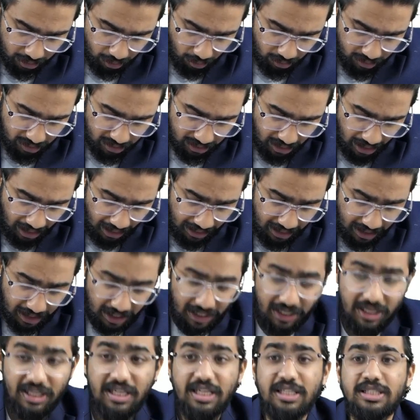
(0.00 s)
on this
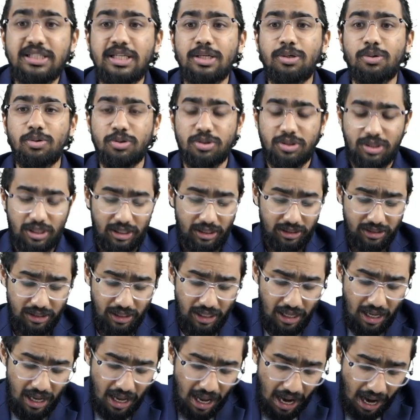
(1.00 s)
100 easy questions,
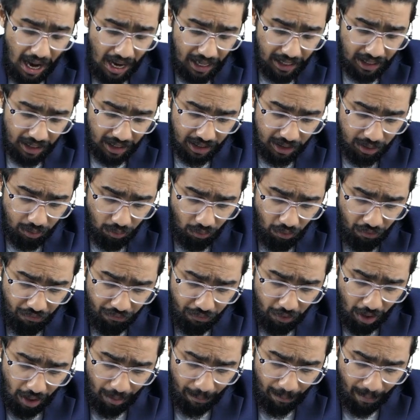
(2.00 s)
and if
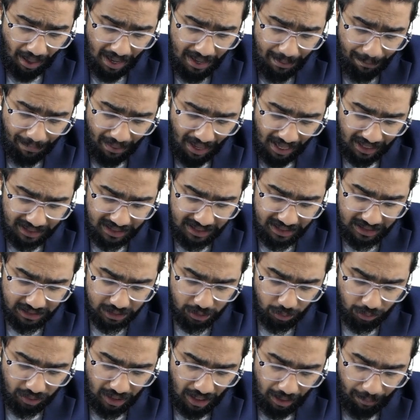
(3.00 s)
you are by practice,
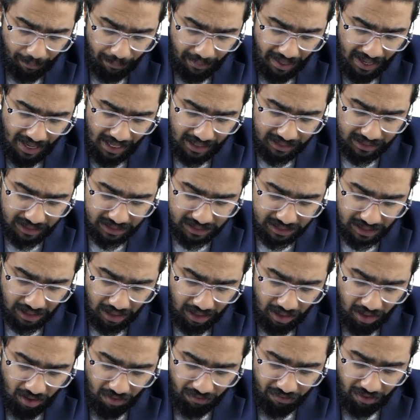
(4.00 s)
you can make this
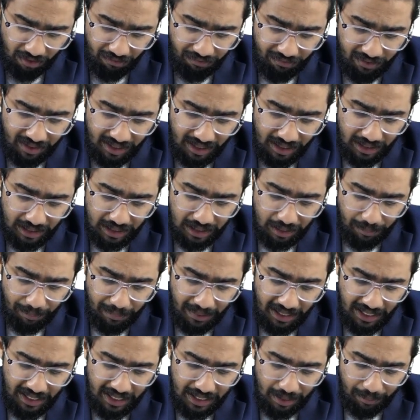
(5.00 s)
50
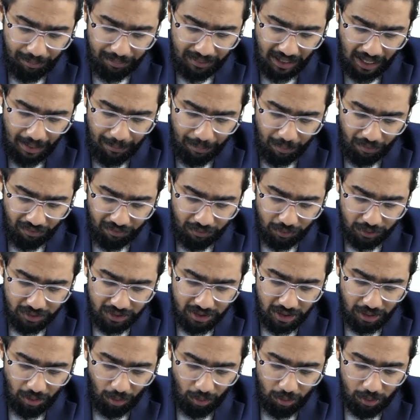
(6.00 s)
medium type of
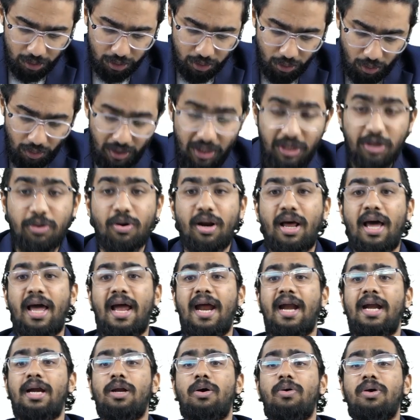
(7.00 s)
question also in your
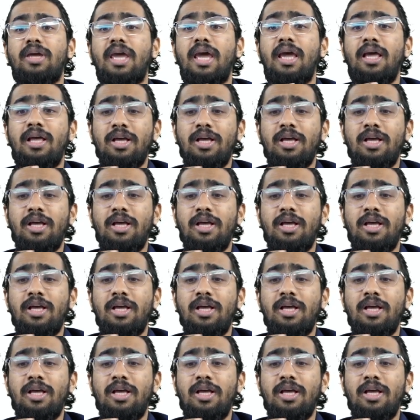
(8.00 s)
hand. Okay,